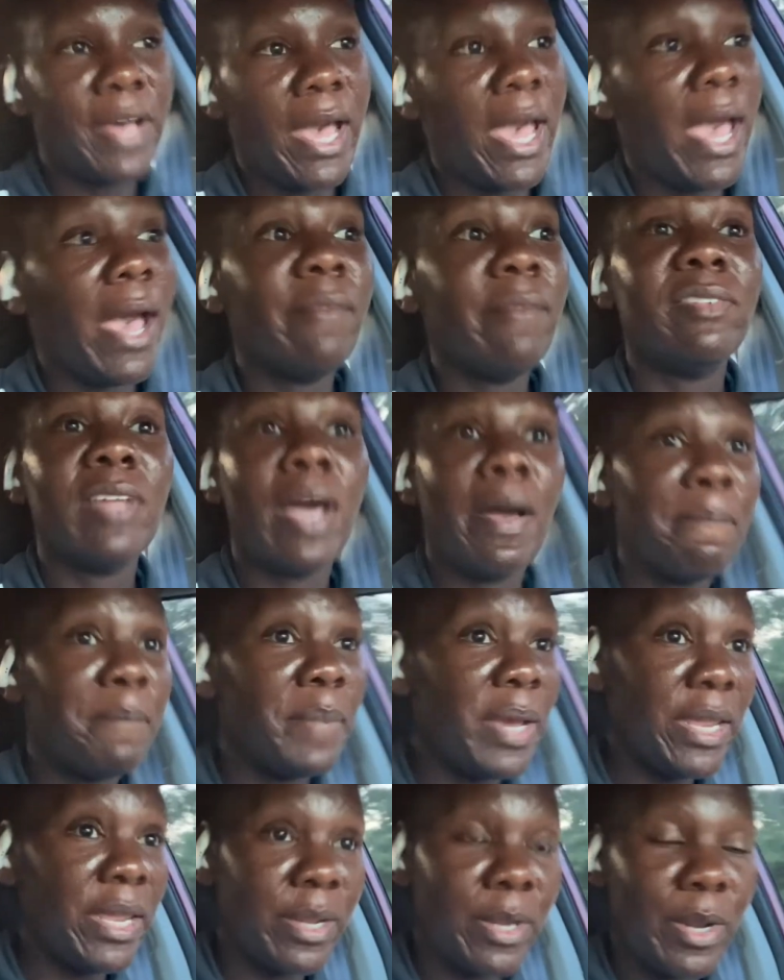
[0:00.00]
I have not
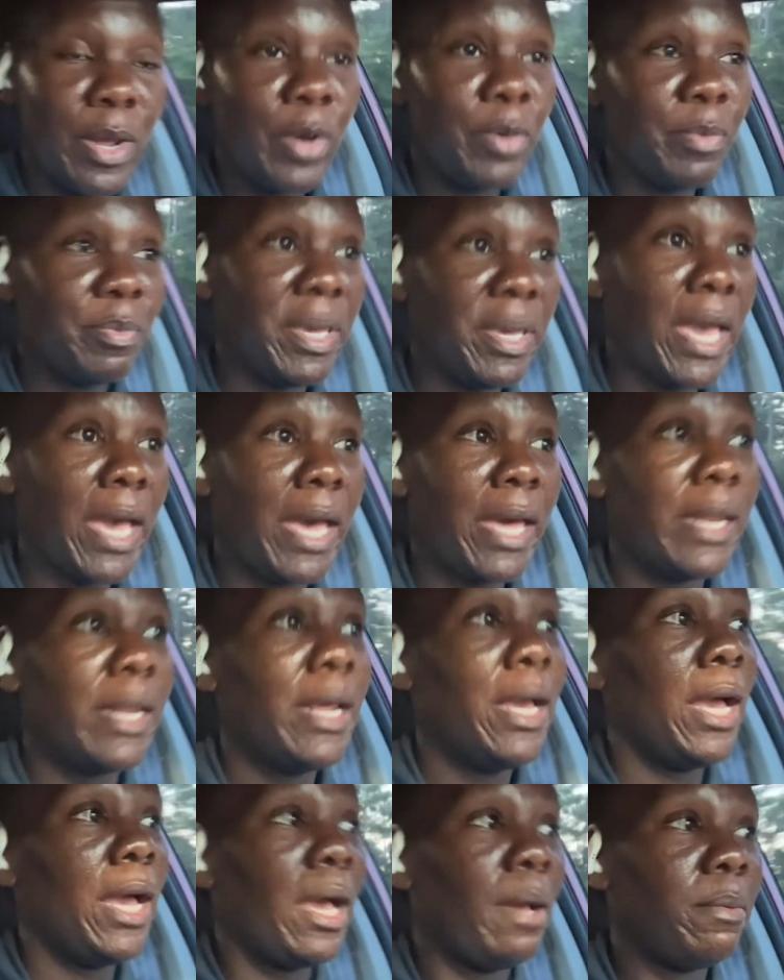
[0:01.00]
made it home yet.
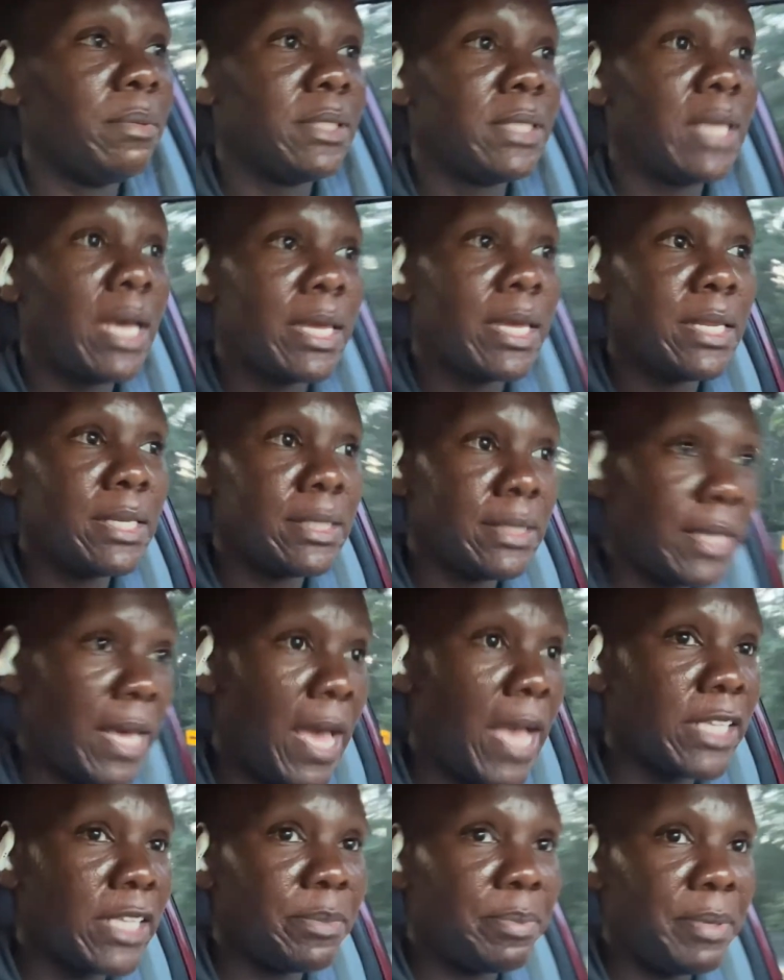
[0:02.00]
I was stuck in a
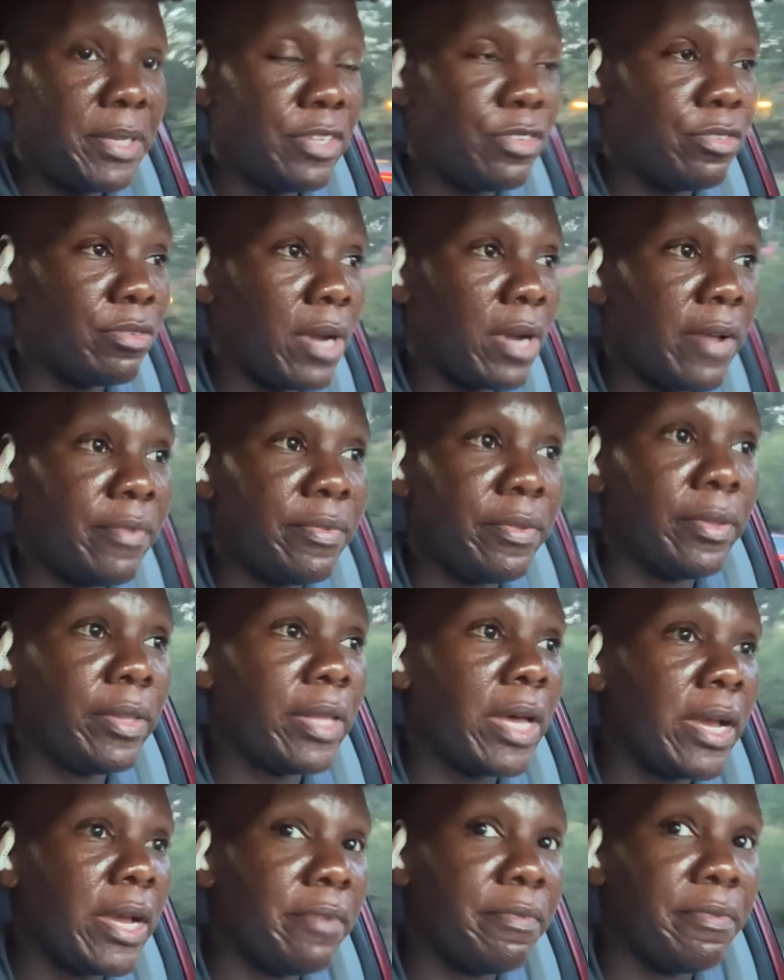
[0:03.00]
Zaxby's drive-through
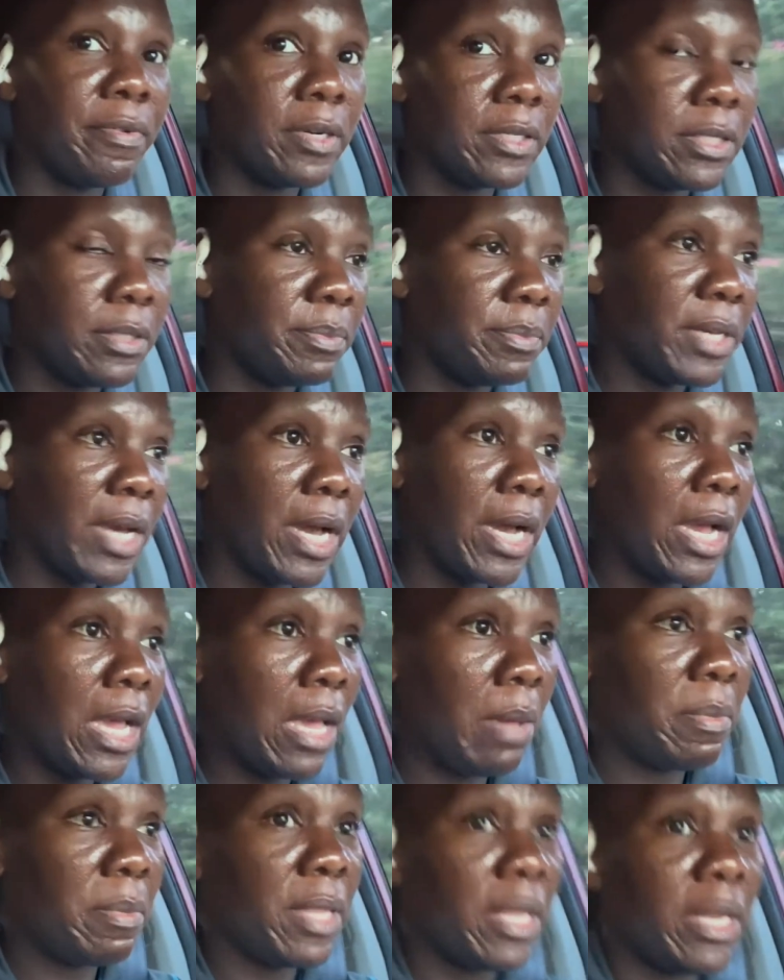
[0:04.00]
line for some
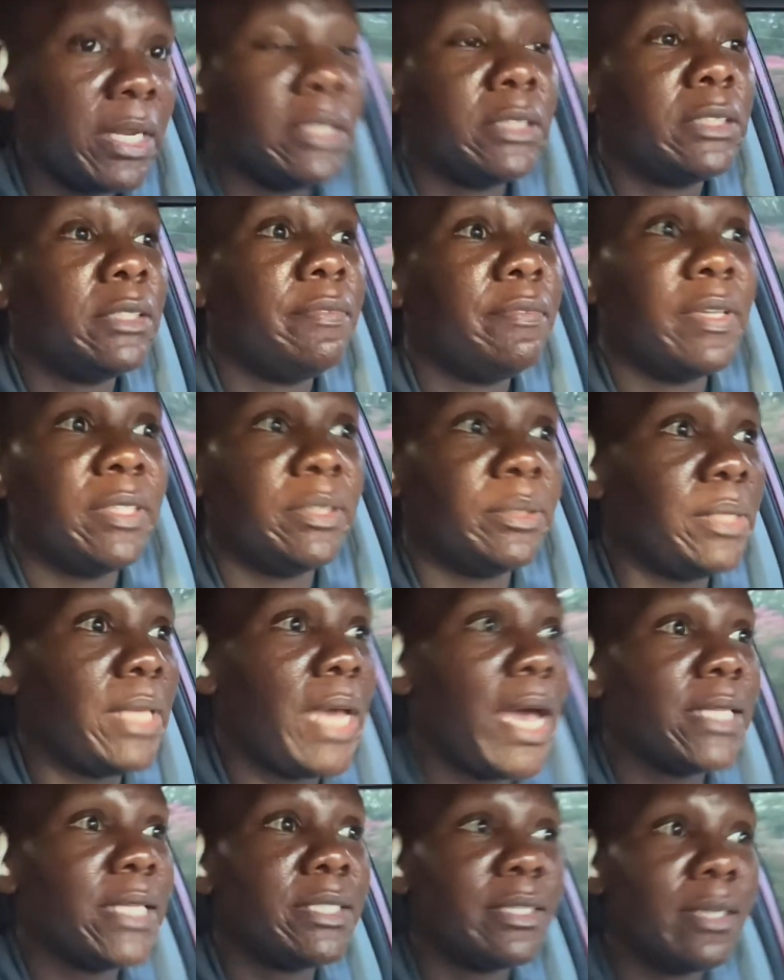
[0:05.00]
time, and I eventually
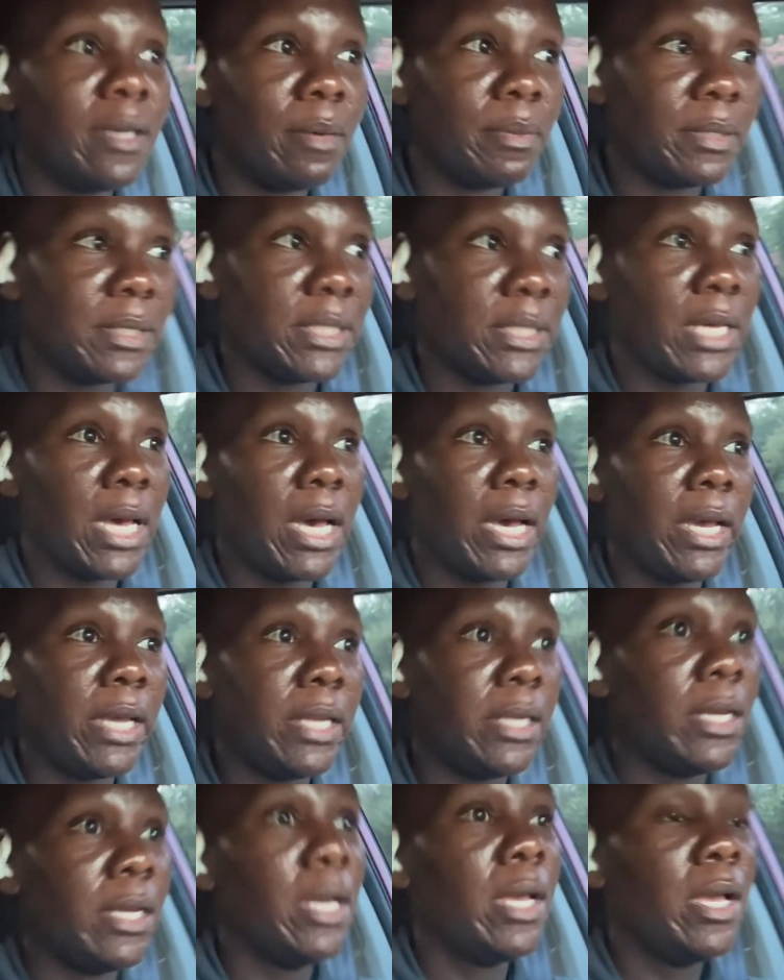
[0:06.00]
had to go
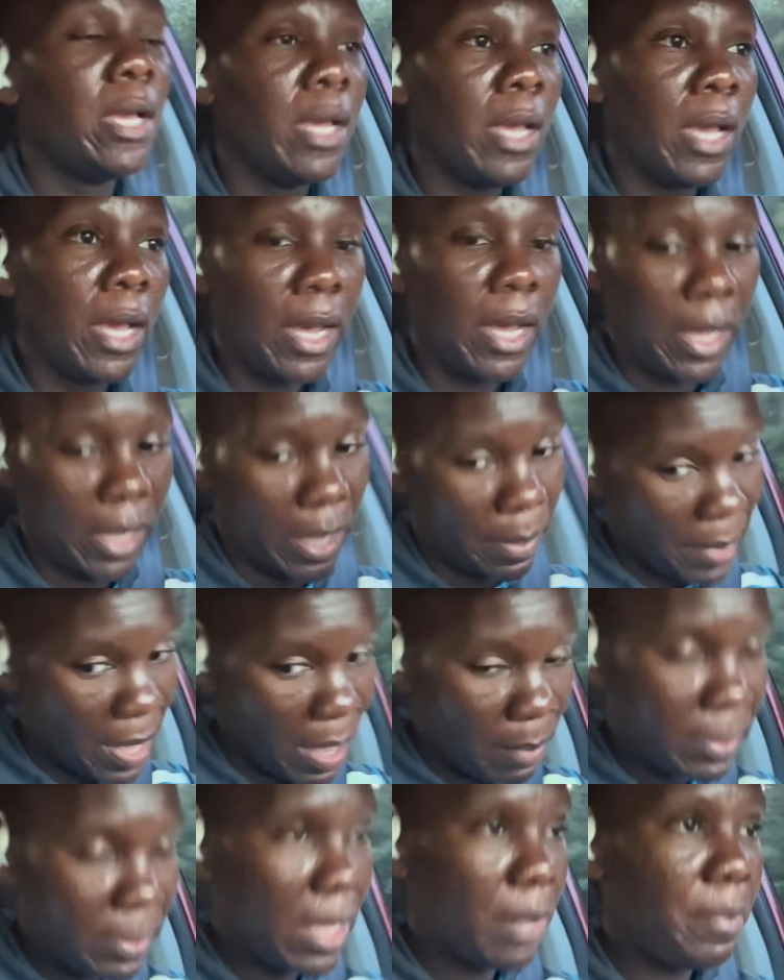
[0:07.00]
inside. I got my
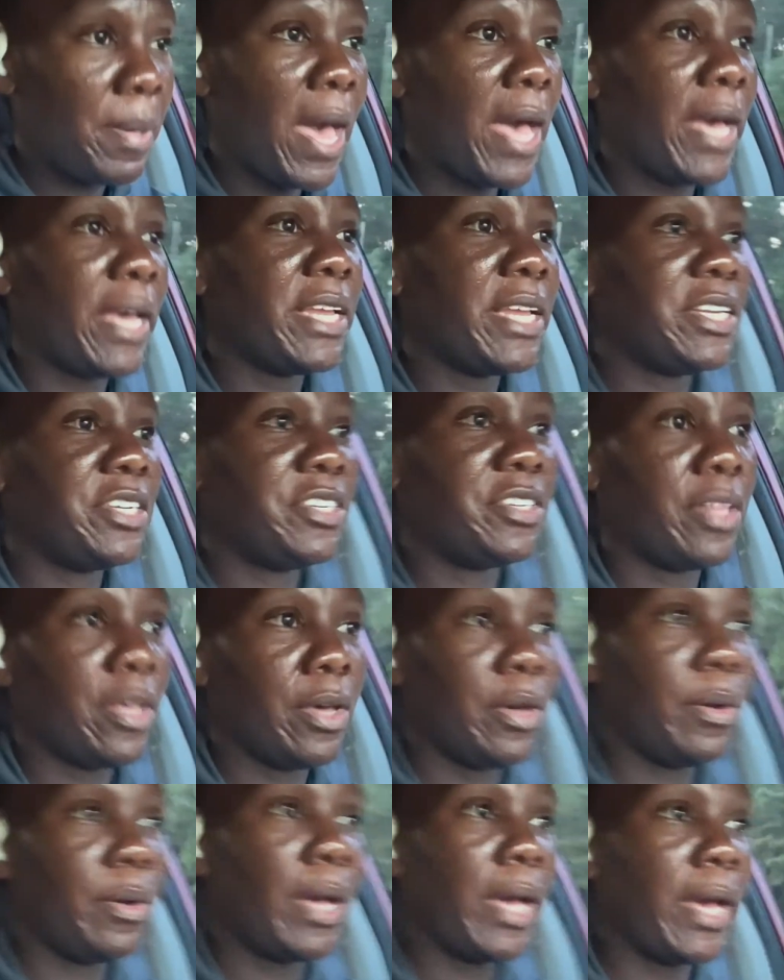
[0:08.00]
Amazon package,
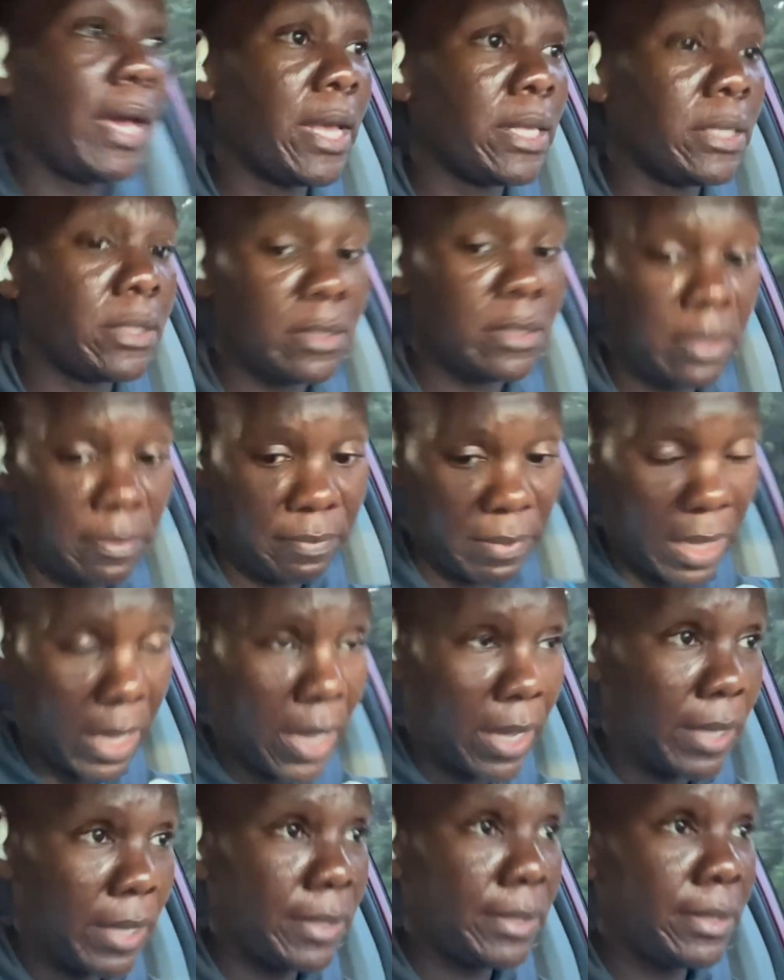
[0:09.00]
though. I got
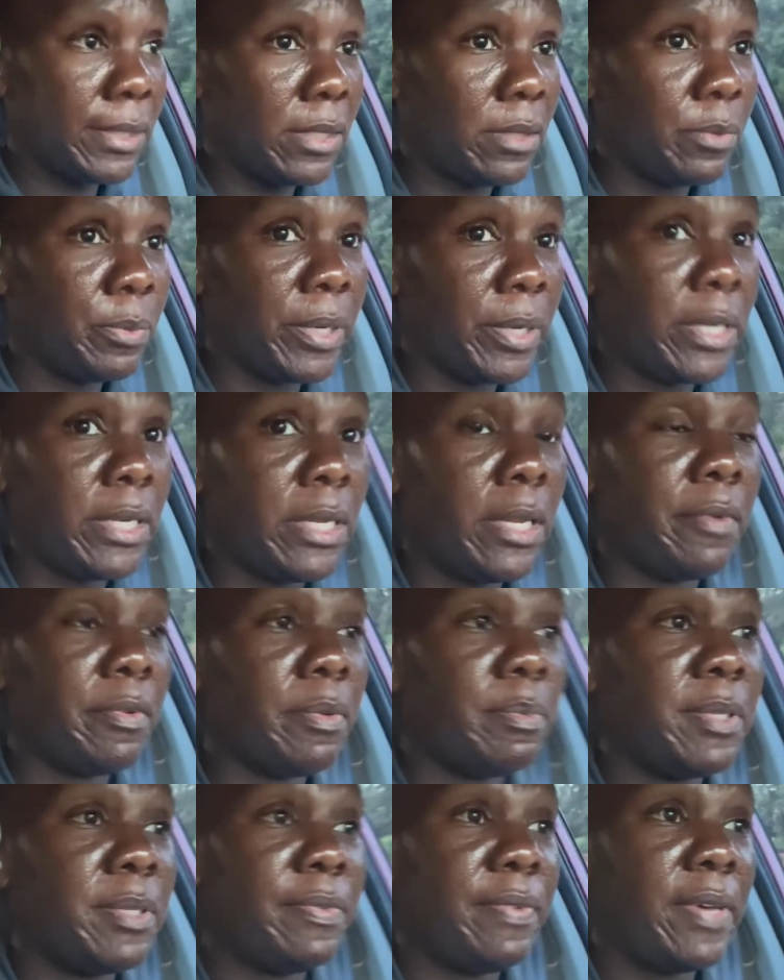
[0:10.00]
CVS, what I needed
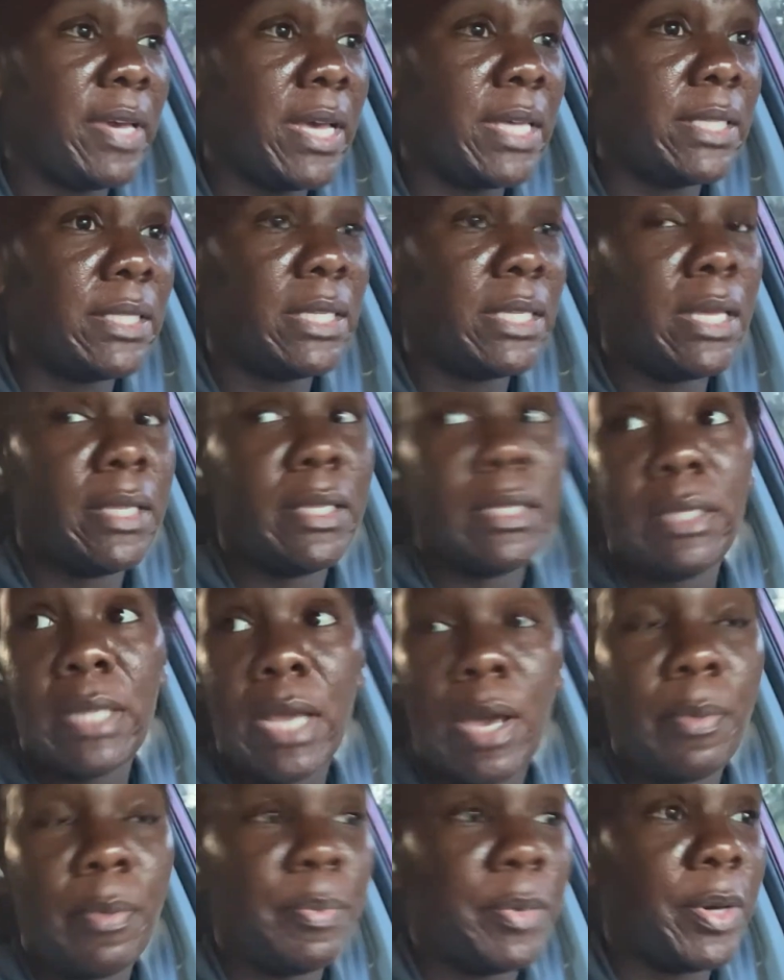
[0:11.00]
from CVS, and then
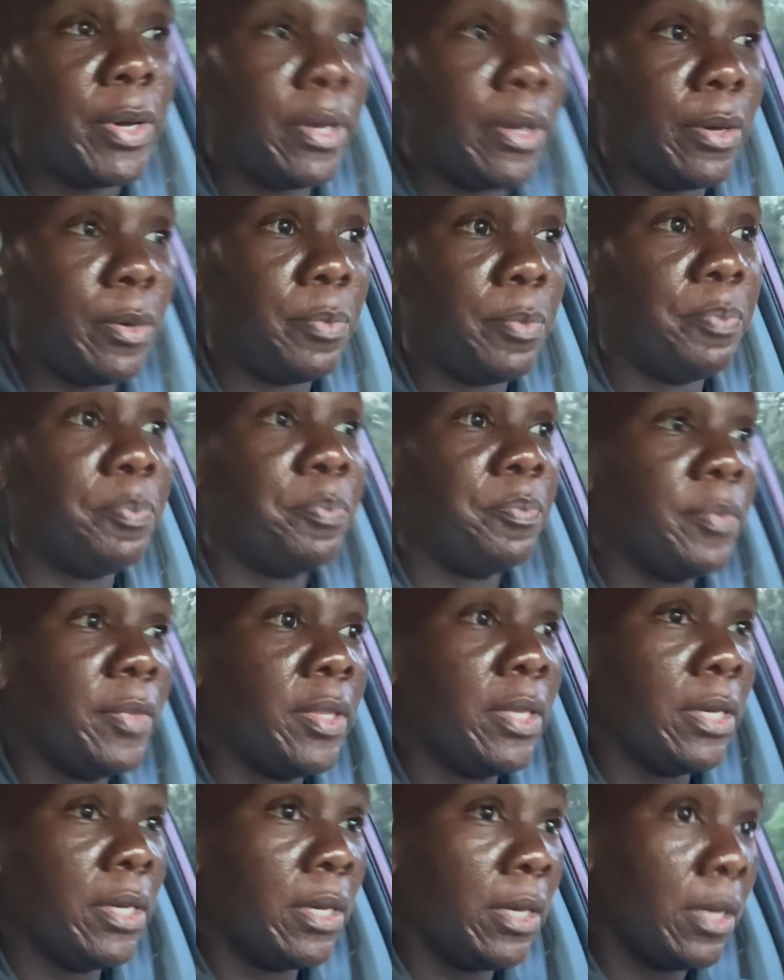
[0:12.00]
now I'm going
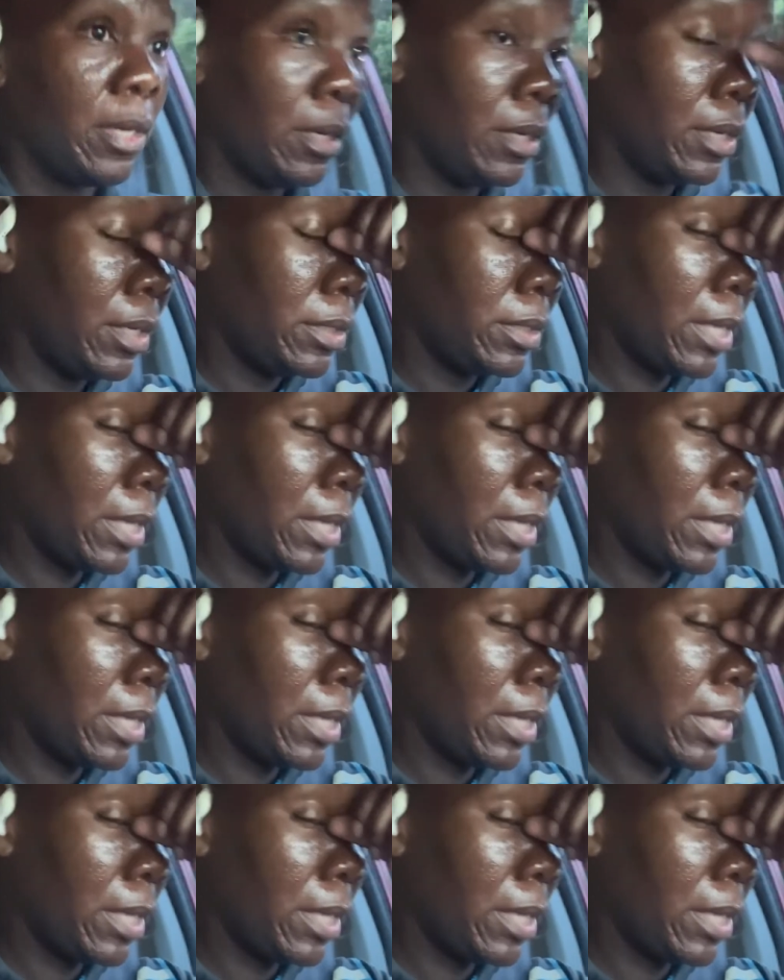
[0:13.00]
home.